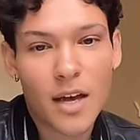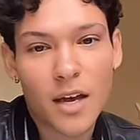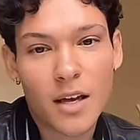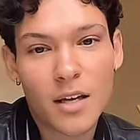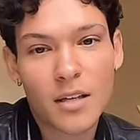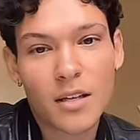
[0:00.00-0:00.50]

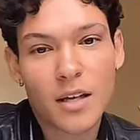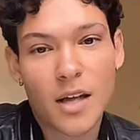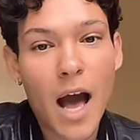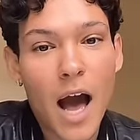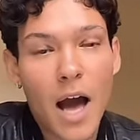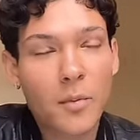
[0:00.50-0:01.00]
And
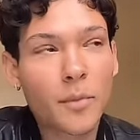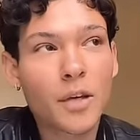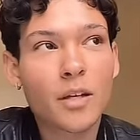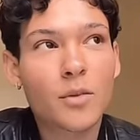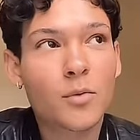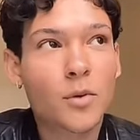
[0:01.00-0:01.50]
yeah, I
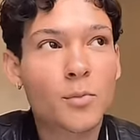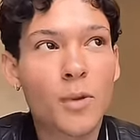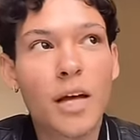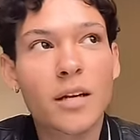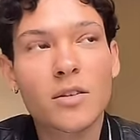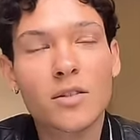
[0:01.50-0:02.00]
mean, we're
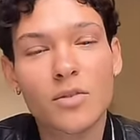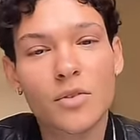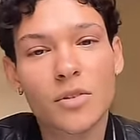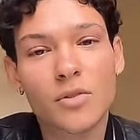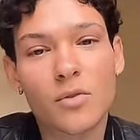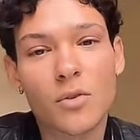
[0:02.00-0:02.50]
planning on
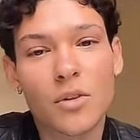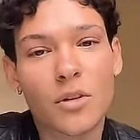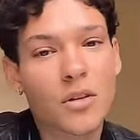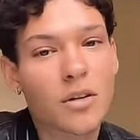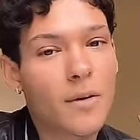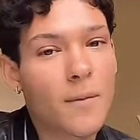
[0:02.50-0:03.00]
doing
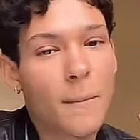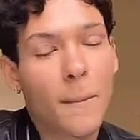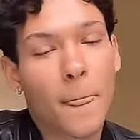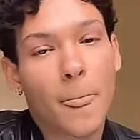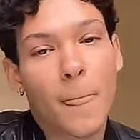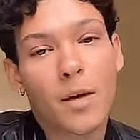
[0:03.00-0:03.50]
tour
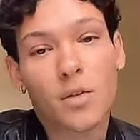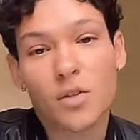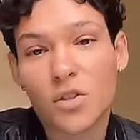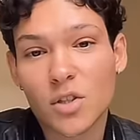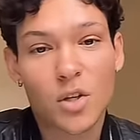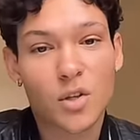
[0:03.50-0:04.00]

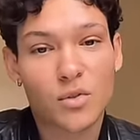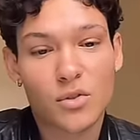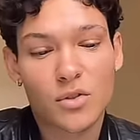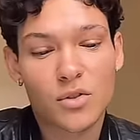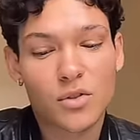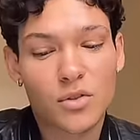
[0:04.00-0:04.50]
or
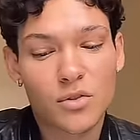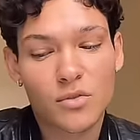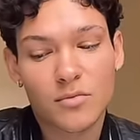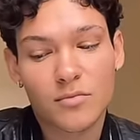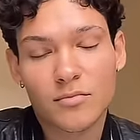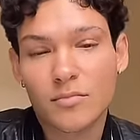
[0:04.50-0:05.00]
shows
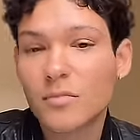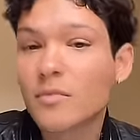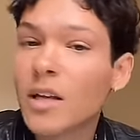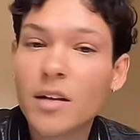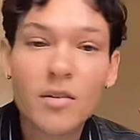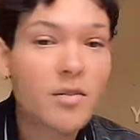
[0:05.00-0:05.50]

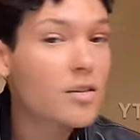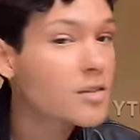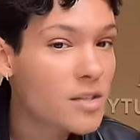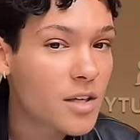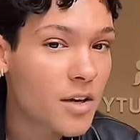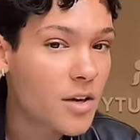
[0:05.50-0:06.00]
later
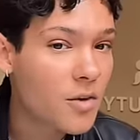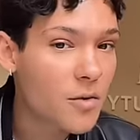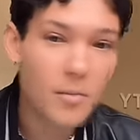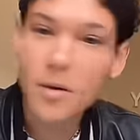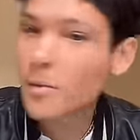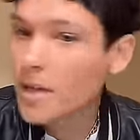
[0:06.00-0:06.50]
this year
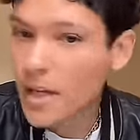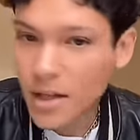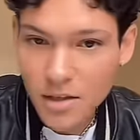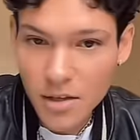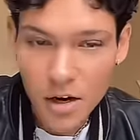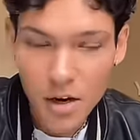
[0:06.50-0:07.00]
or maybe
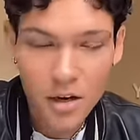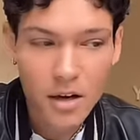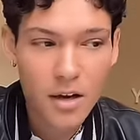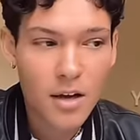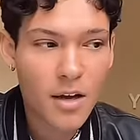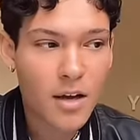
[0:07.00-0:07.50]
next
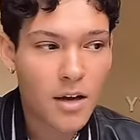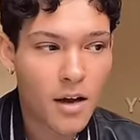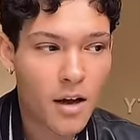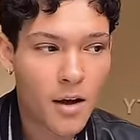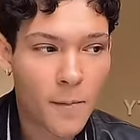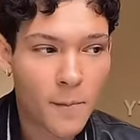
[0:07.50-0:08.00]
year,
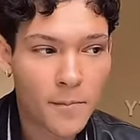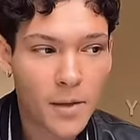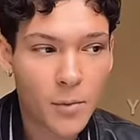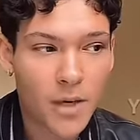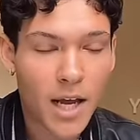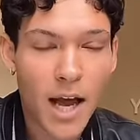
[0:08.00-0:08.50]

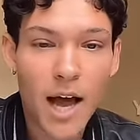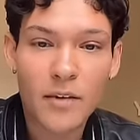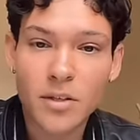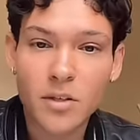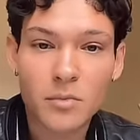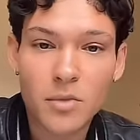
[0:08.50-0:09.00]
when I
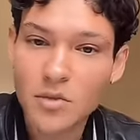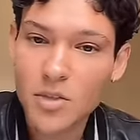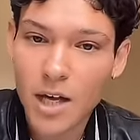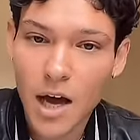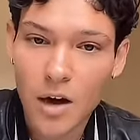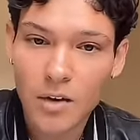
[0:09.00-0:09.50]
have new
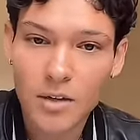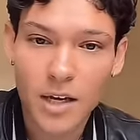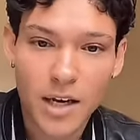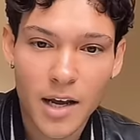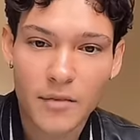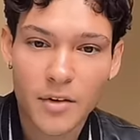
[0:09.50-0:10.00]
music out
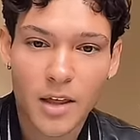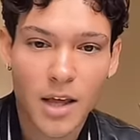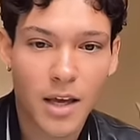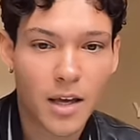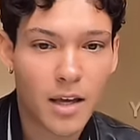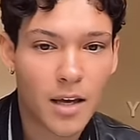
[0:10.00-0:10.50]
and
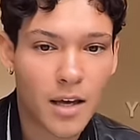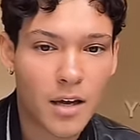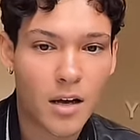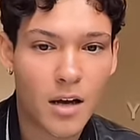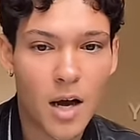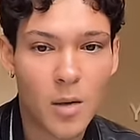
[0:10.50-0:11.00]
everything.
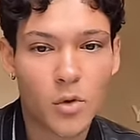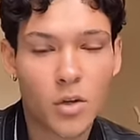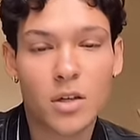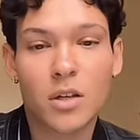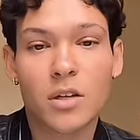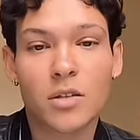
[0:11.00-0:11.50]
I'm
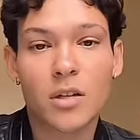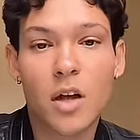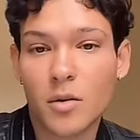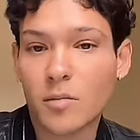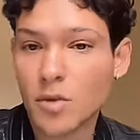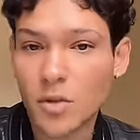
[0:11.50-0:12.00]
working on a
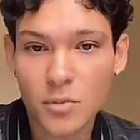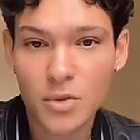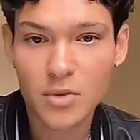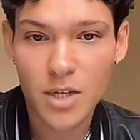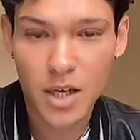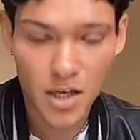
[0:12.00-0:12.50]
lot of new
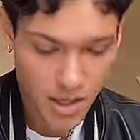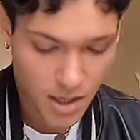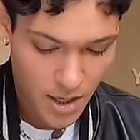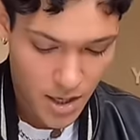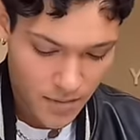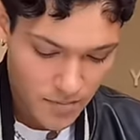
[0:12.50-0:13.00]
music,
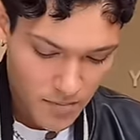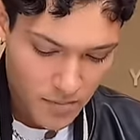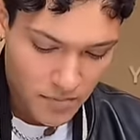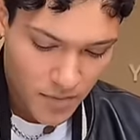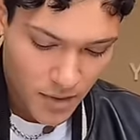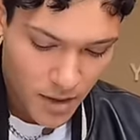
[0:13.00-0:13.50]

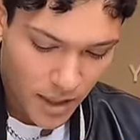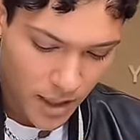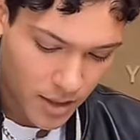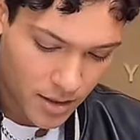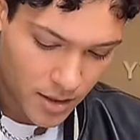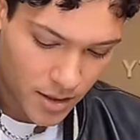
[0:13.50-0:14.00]

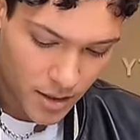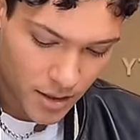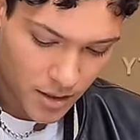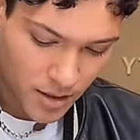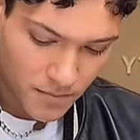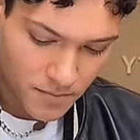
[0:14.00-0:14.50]

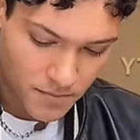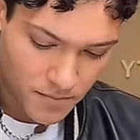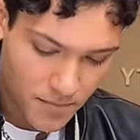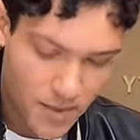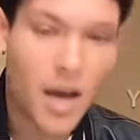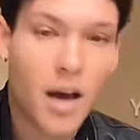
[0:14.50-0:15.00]

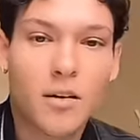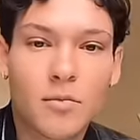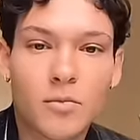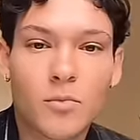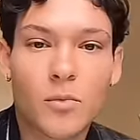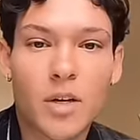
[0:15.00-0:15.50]
and
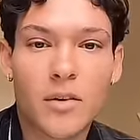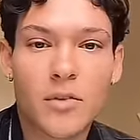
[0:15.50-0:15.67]
yeah,